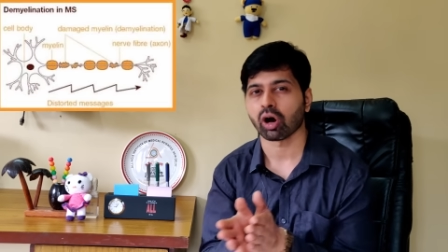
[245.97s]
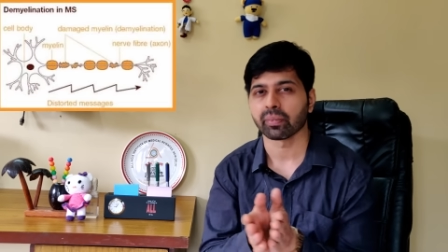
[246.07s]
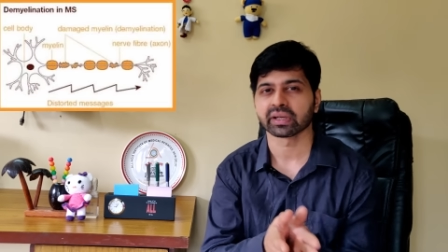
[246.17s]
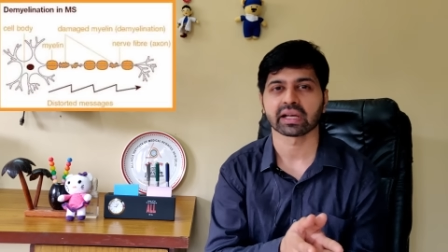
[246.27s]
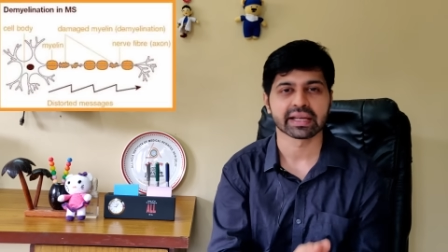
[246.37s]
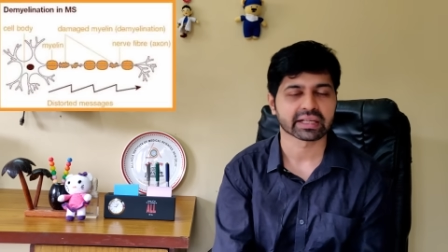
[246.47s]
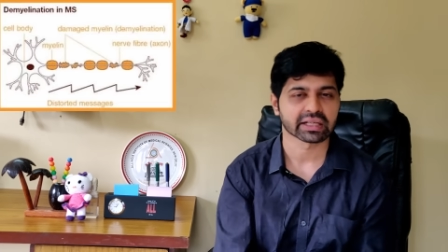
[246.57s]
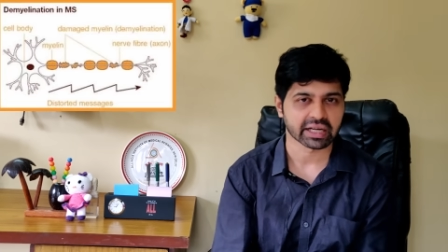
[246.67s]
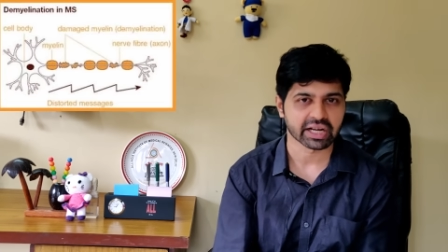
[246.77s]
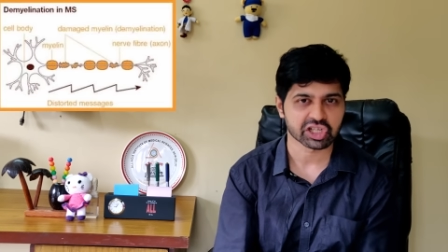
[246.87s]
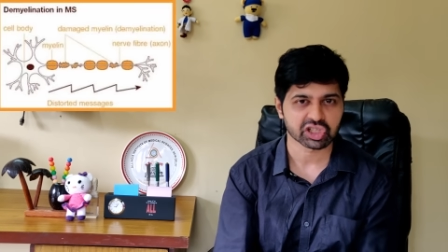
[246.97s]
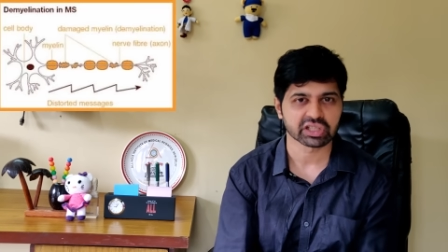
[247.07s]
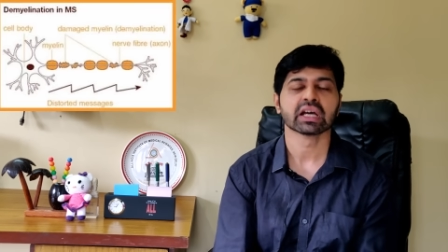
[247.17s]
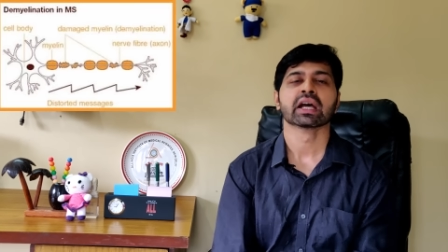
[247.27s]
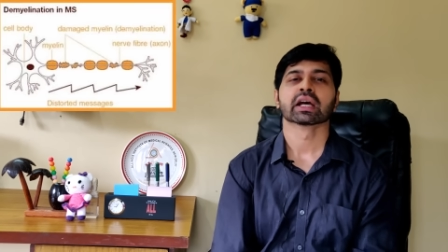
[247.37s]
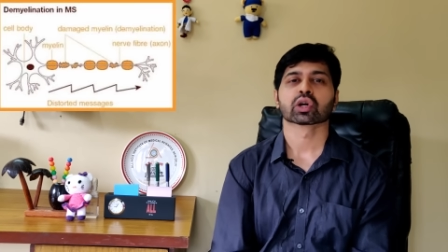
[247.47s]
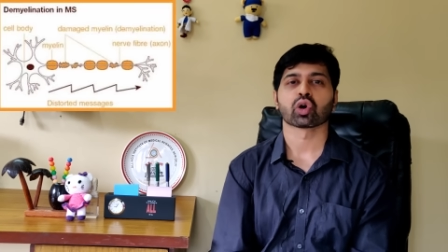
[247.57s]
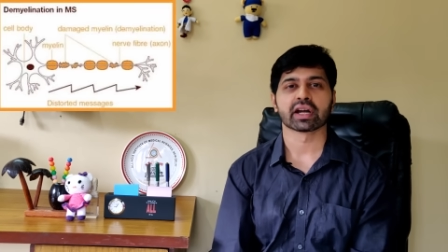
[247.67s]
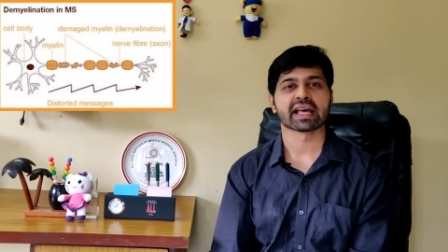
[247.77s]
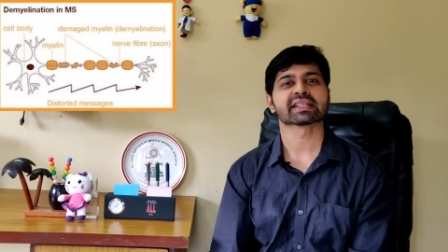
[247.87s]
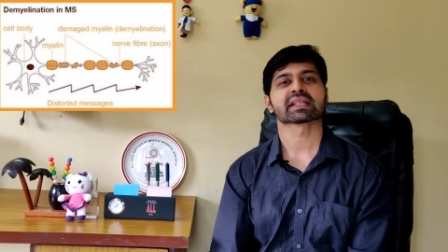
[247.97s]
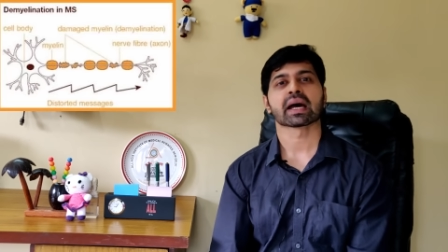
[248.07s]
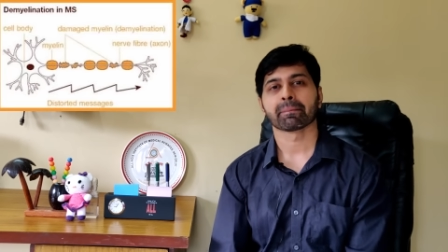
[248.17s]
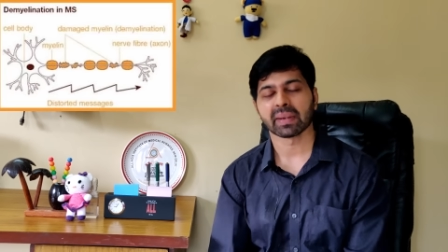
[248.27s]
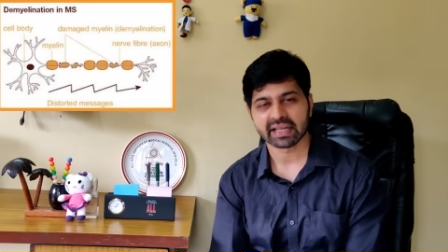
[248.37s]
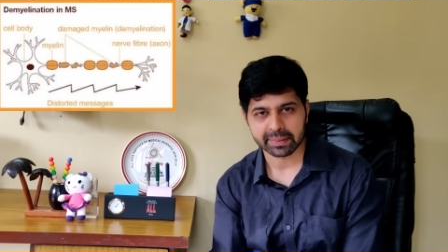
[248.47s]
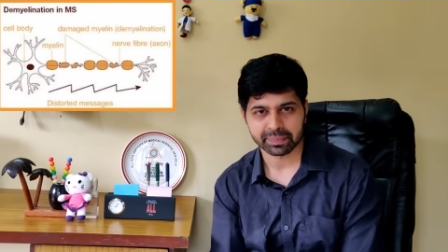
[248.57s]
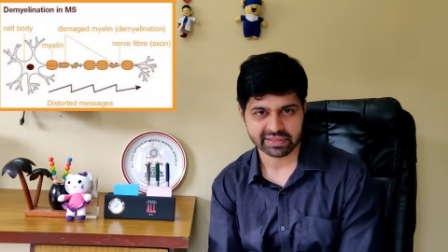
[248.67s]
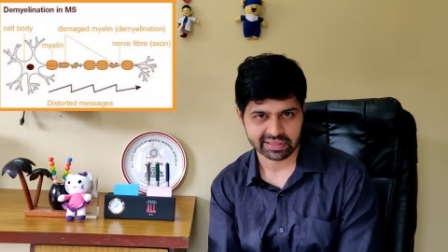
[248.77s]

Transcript: common clinical condition called as multiple